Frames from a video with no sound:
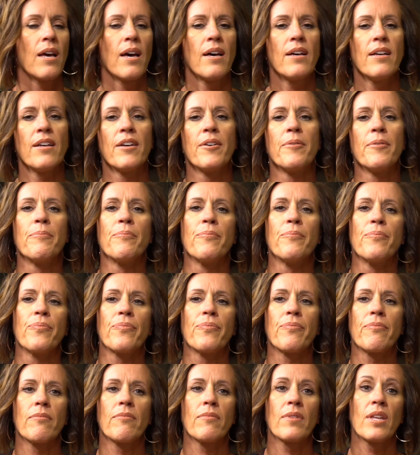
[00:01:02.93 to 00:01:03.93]
Um,
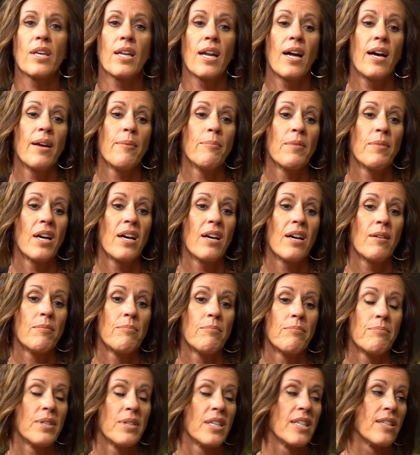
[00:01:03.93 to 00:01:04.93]
that I'm not
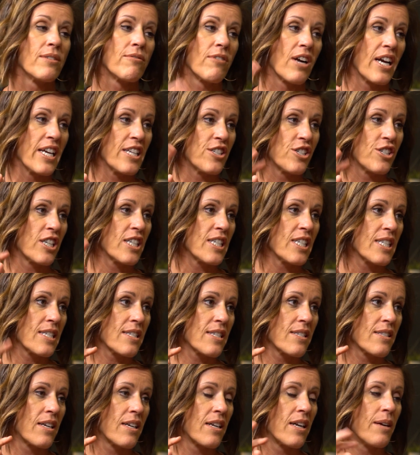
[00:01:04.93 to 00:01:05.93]
being
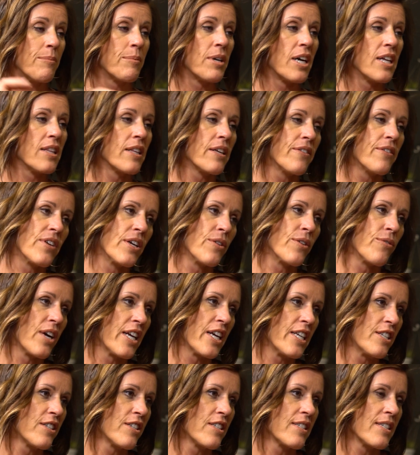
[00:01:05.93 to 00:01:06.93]
righteous, that I'm not living mm-hmm.
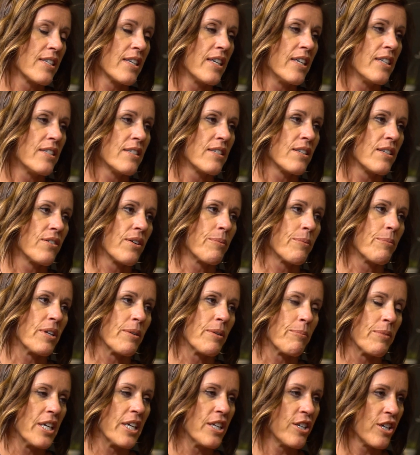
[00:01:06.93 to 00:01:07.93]
righteously, so I'm
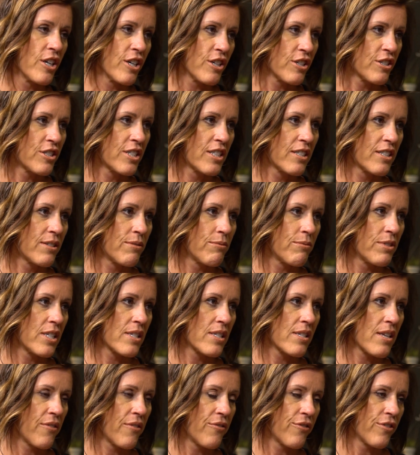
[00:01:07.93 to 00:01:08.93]
going to be cursed with
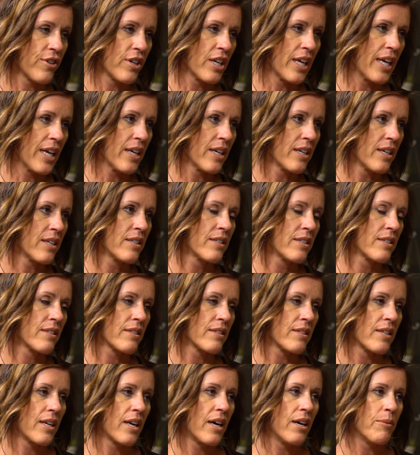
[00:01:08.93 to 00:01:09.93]
suffering. Mm-hmm.
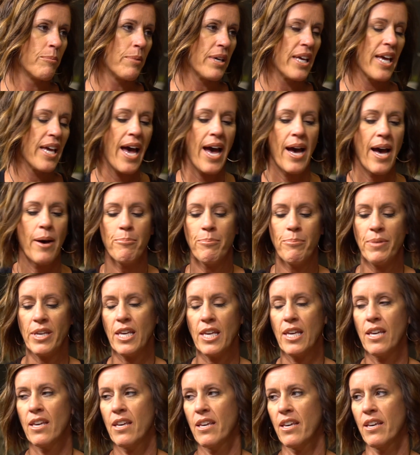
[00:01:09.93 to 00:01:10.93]
That yeah. I'll be
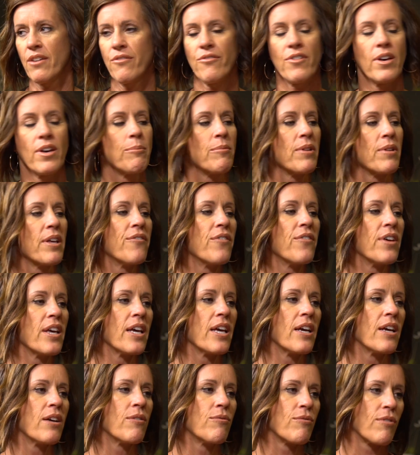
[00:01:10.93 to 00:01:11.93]
happy if I'm
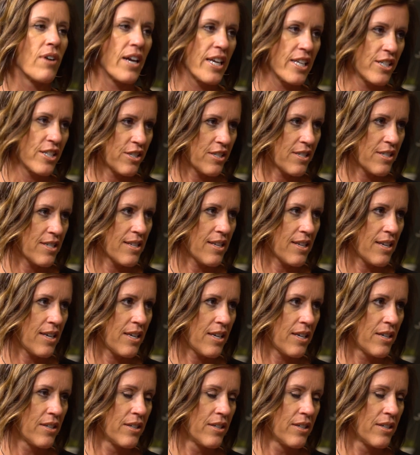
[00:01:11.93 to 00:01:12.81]
living righteously.